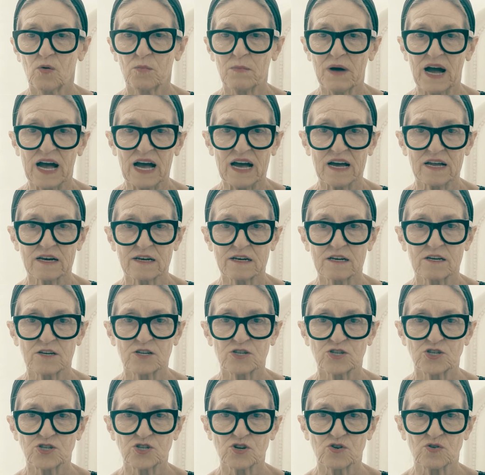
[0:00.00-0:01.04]

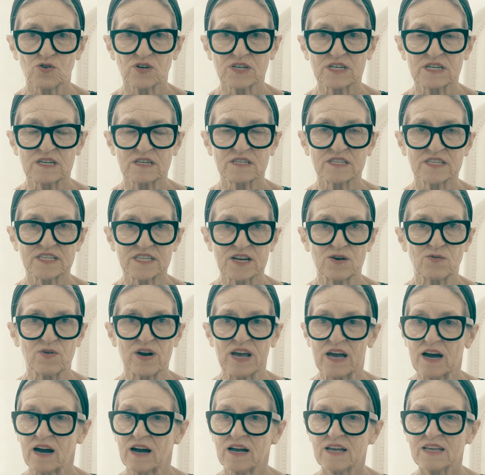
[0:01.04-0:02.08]
Oman, Jordan,
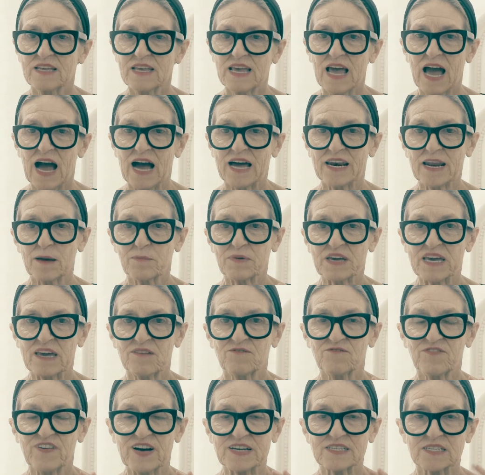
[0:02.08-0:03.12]
Syria. And I
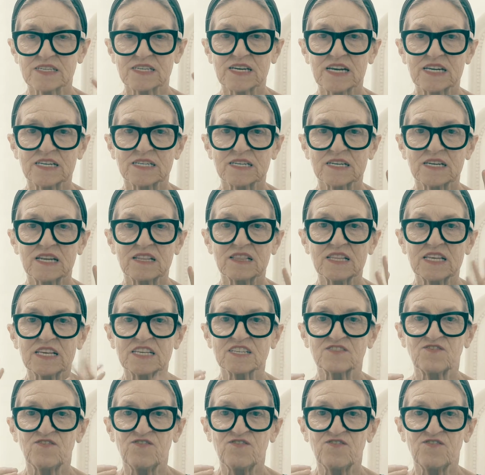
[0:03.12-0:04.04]
became fascinated in these